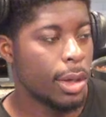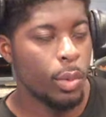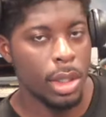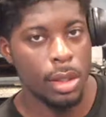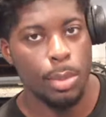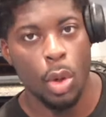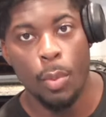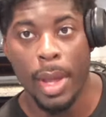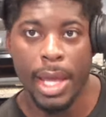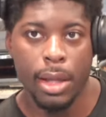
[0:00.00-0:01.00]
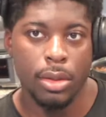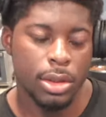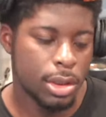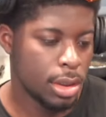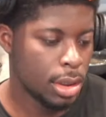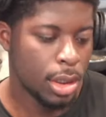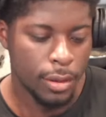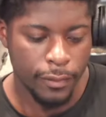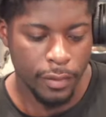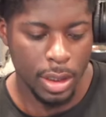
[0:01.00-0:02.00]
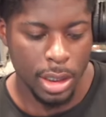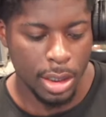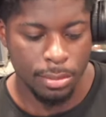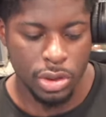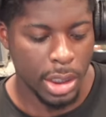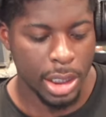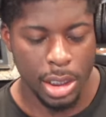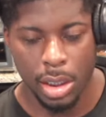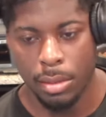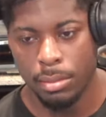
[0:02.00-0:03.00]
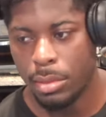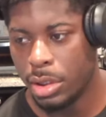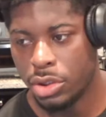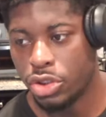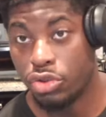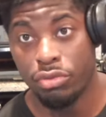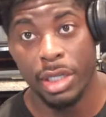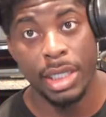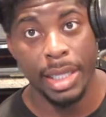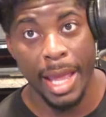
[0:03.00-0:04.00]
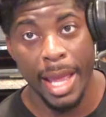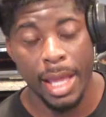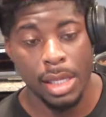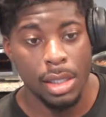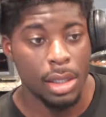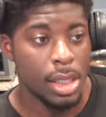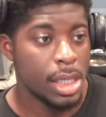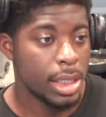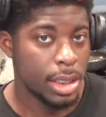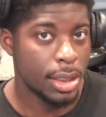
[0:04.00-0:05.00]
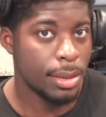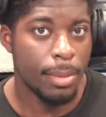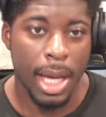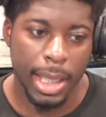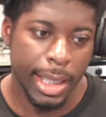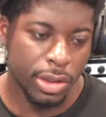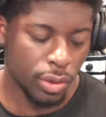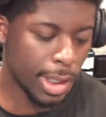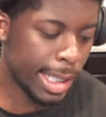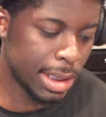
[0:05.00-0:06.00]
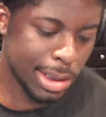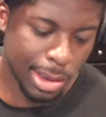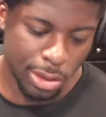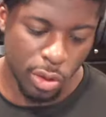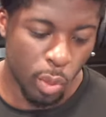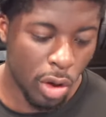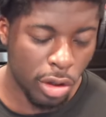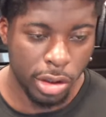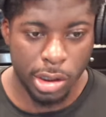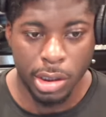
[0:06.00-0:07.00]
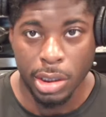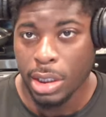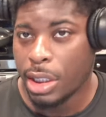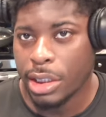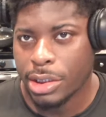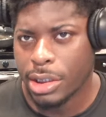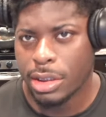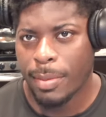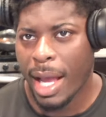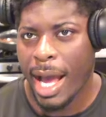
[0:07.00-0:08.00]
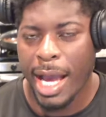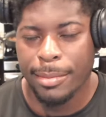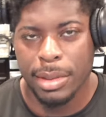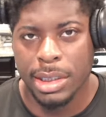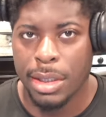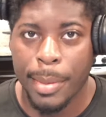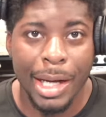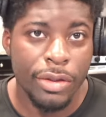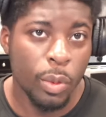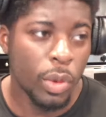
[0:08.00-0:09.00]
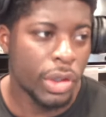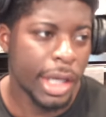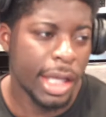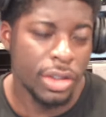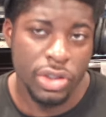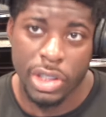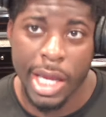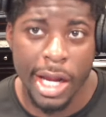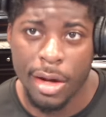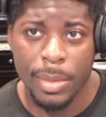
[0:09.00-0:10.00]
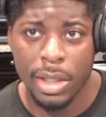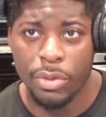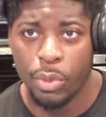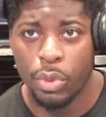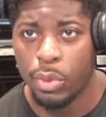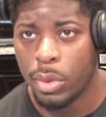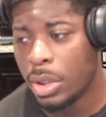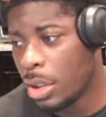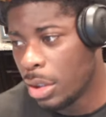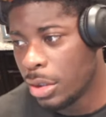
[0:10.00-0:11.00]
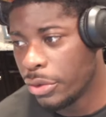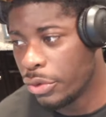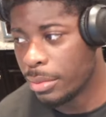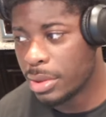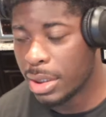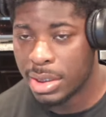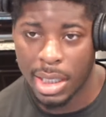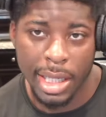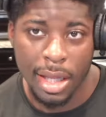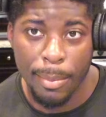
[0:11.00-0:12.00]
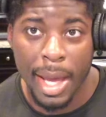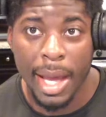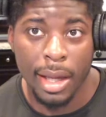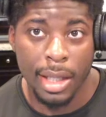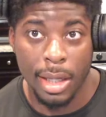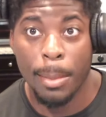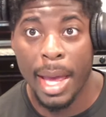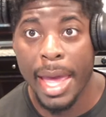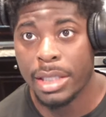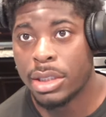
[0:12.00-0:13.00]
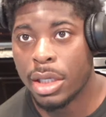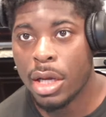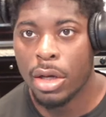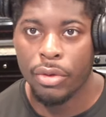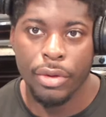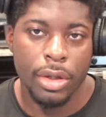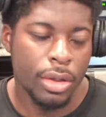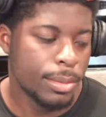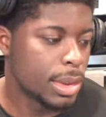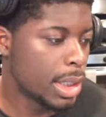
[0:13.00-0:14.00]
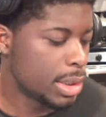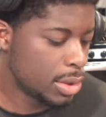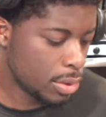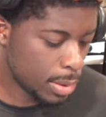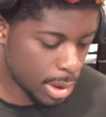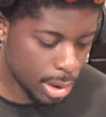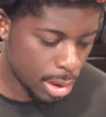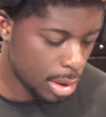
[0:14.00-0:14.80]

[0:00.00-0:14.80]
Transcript: get one of the propels, fill it up, shake it up, and just drink that. And then my electrolytes and the water and just my hypeness about the workout just carrying me through, you know what I'm saying, until I get back and I'm actually hungry, you know what I'm saying? So uh,